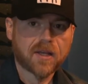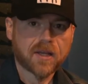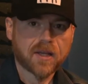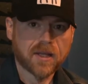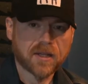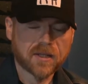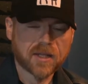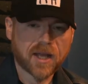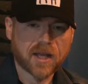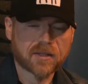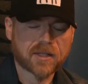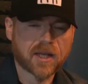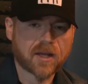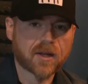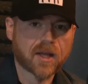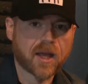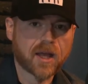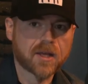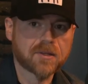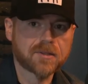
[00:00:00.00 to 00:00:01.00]
in
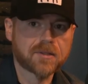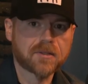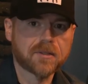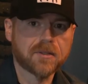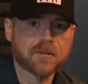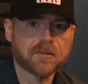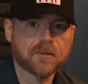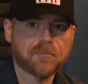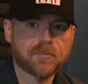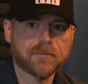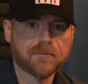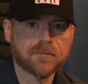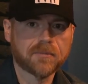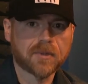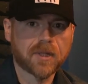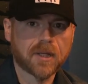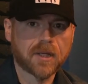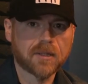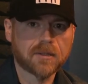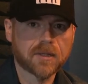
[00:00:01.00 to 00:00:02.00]
downtown Hazard and,
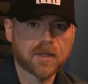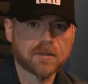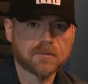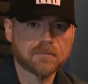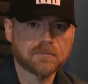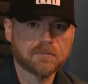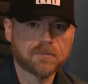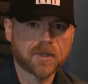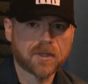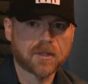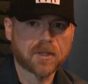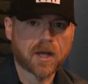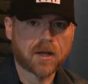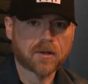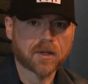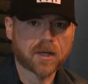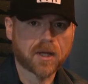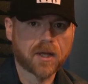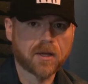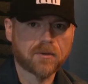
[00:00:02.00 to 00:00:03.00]
and, and put it all
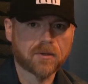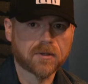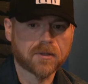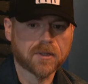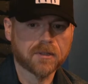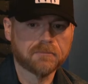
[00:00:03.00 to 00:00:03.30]
together.